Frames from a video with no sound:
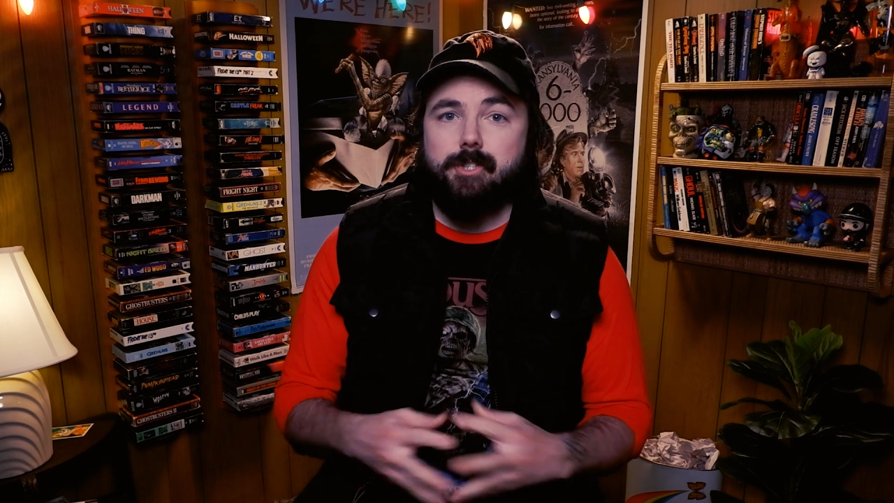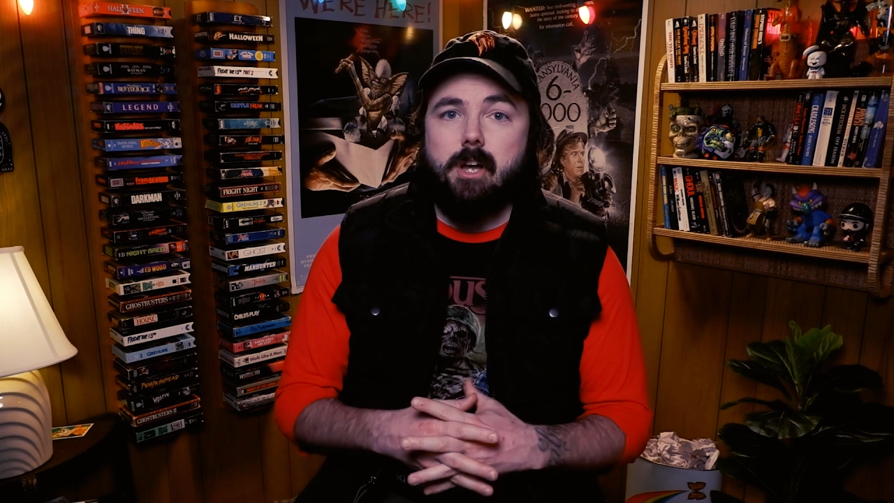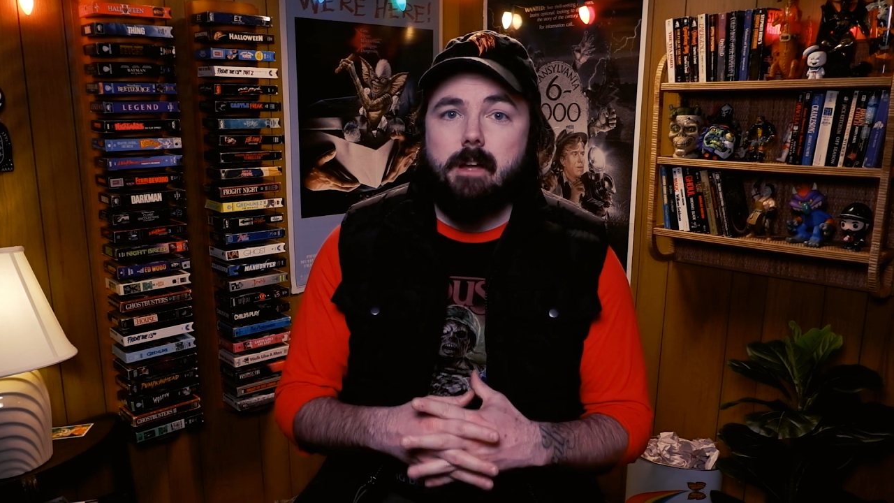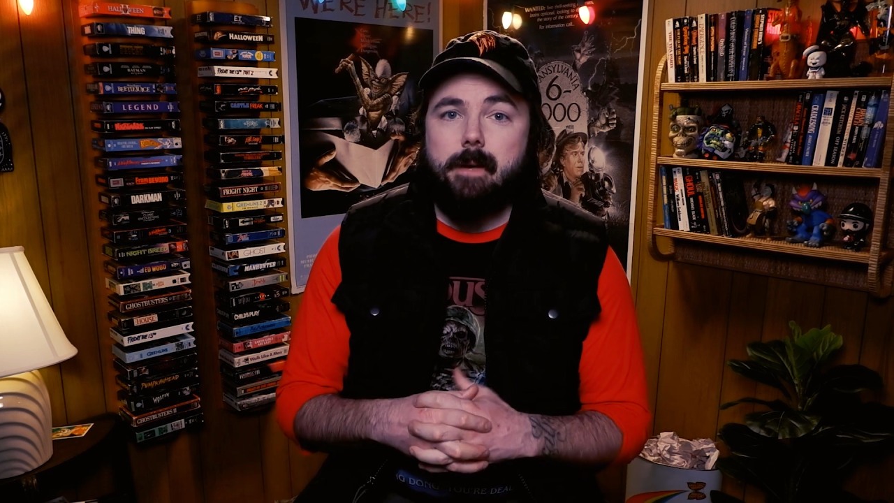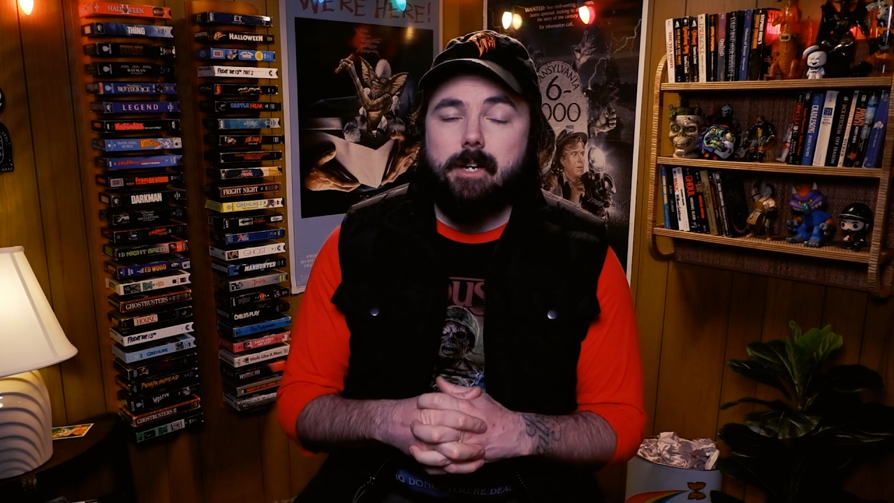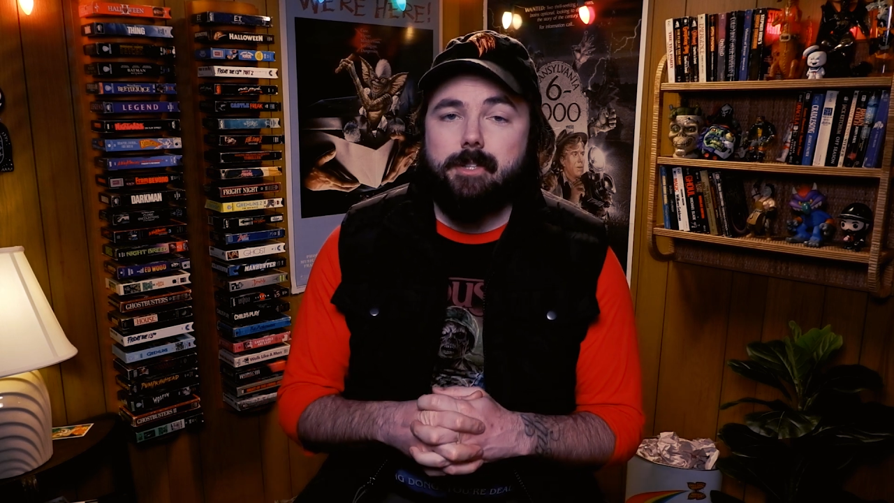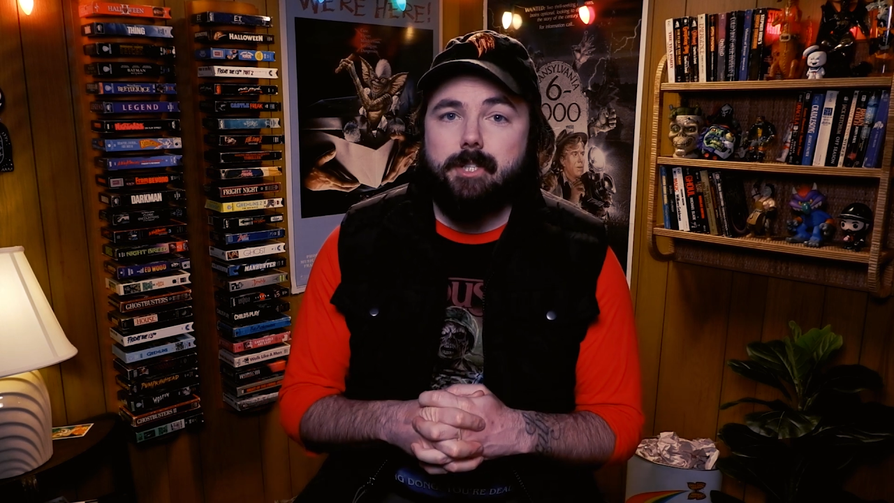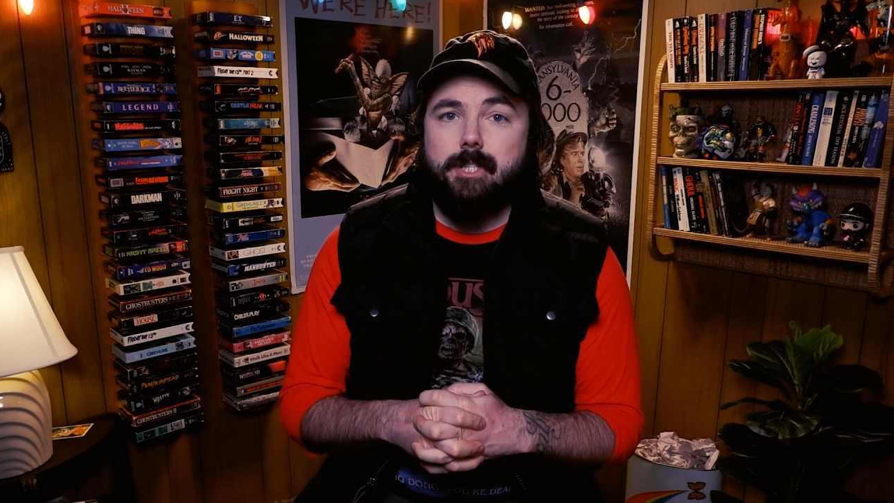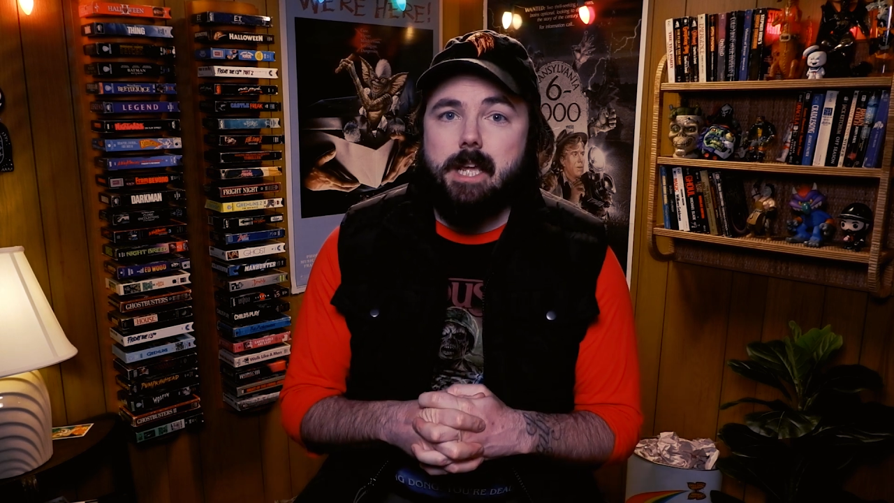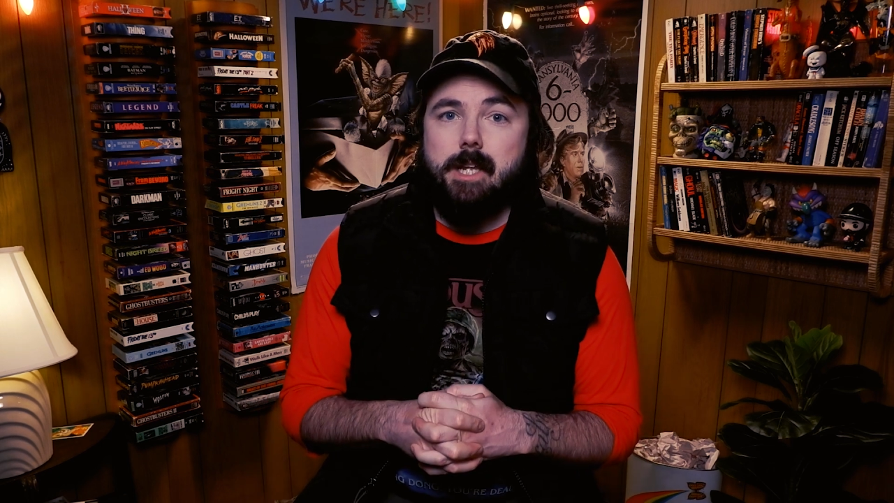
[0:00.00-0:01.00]
talk about at
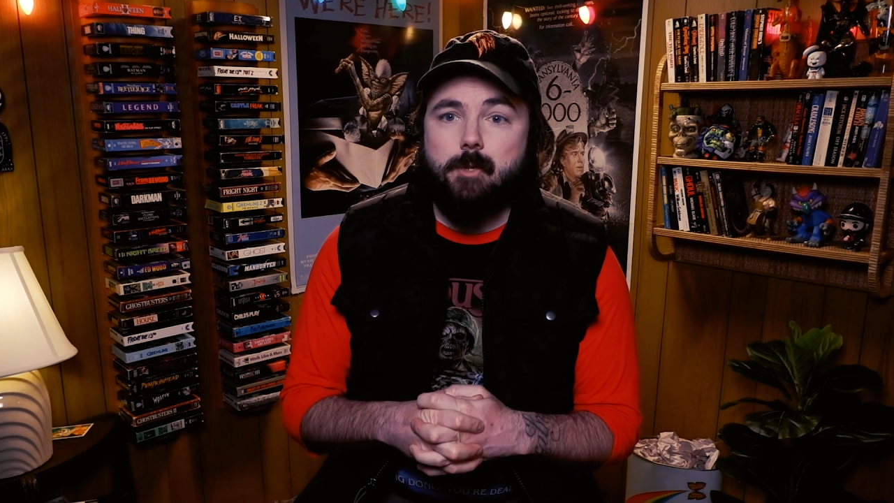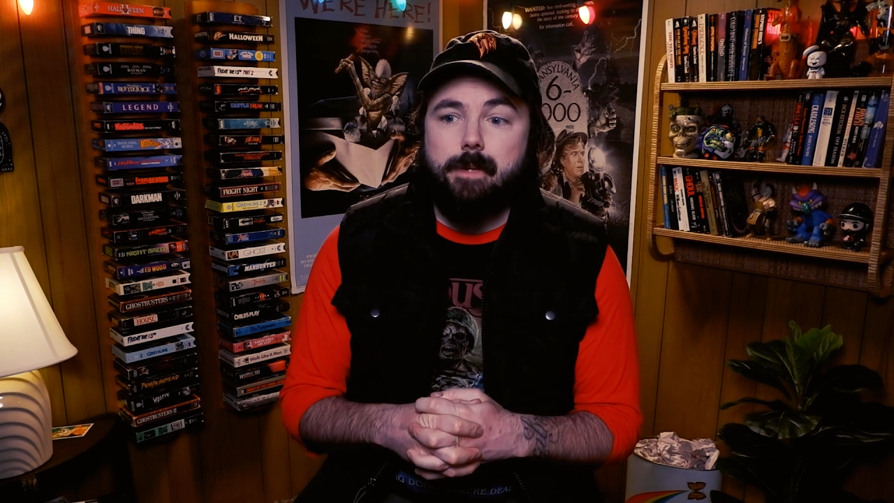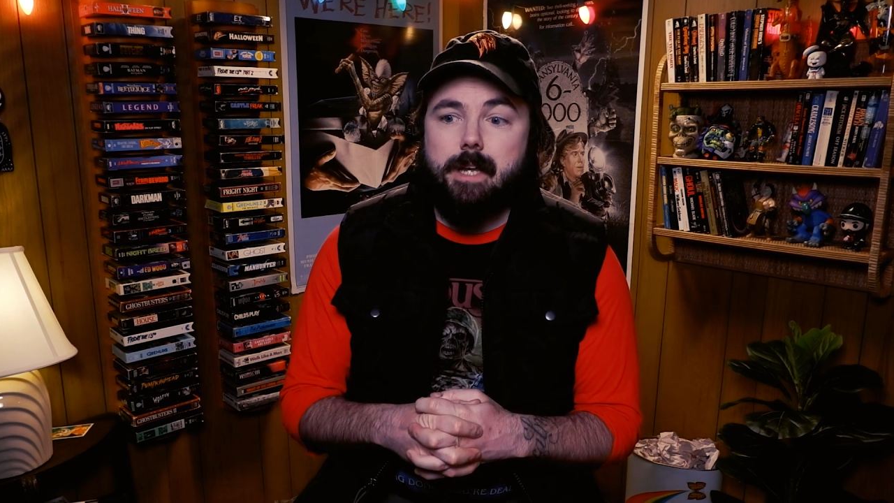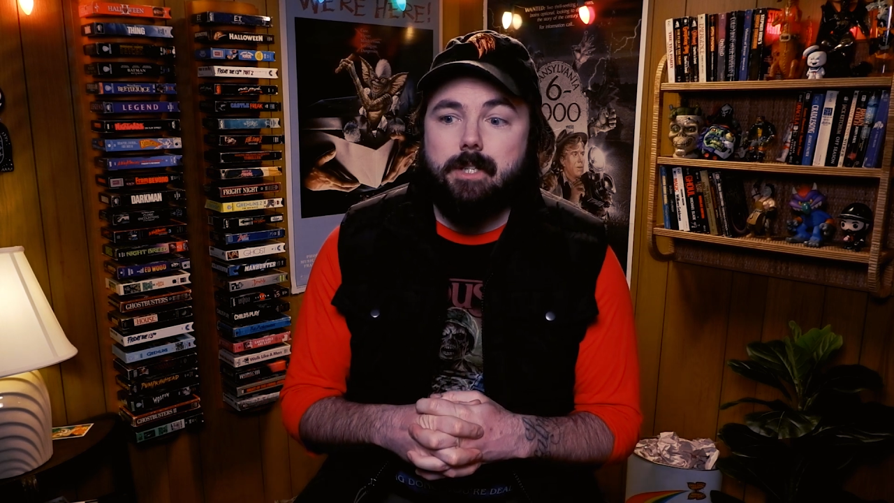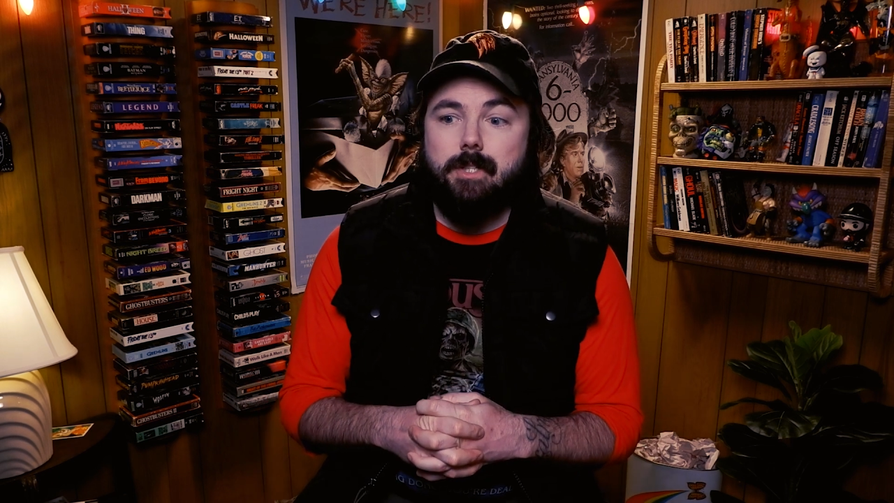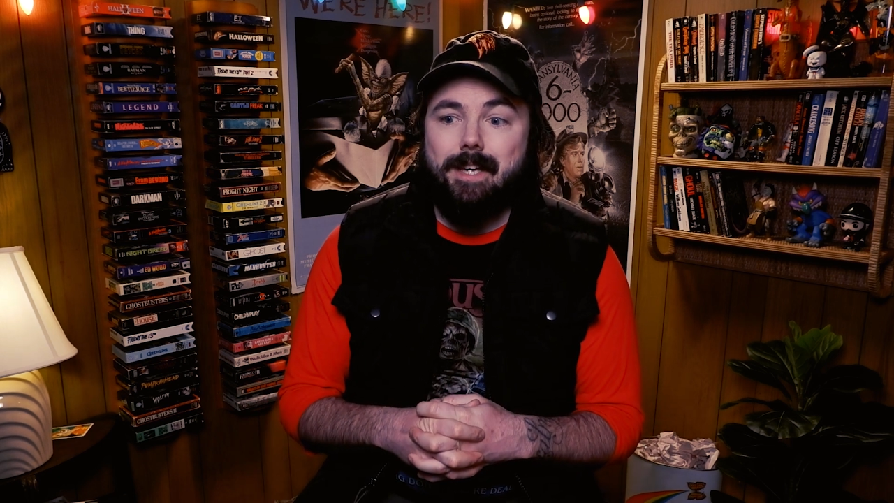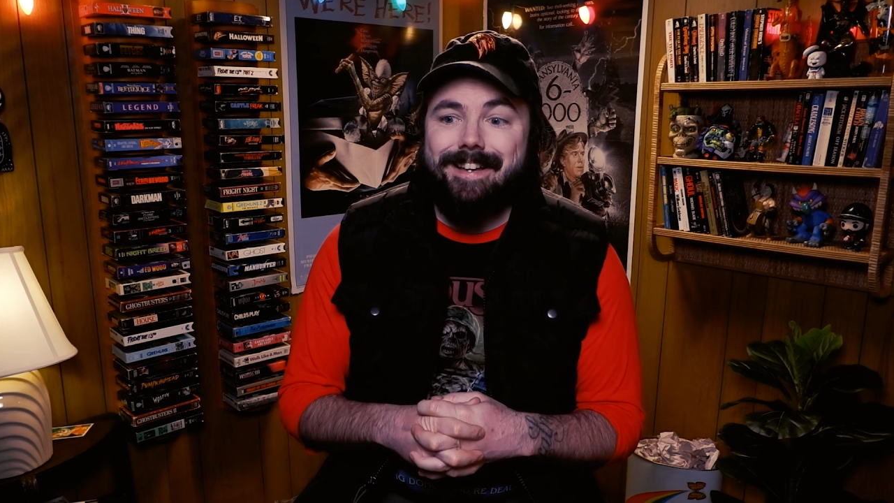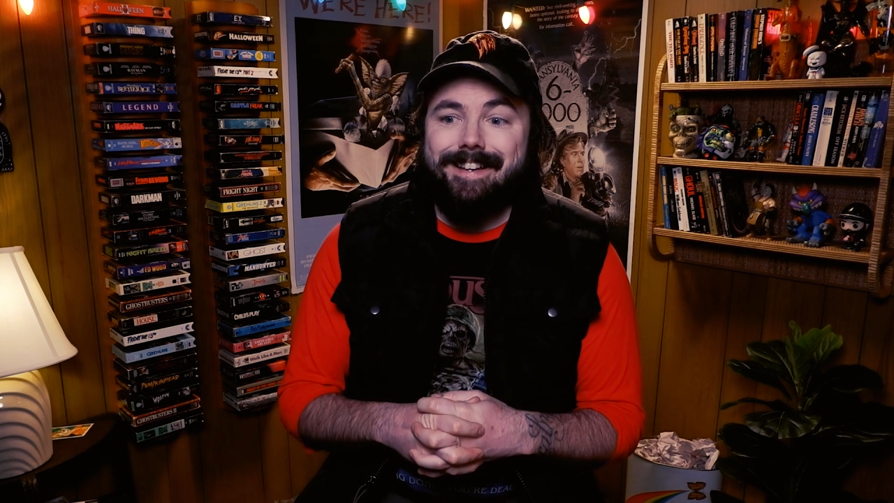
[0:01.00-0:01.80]
this stage because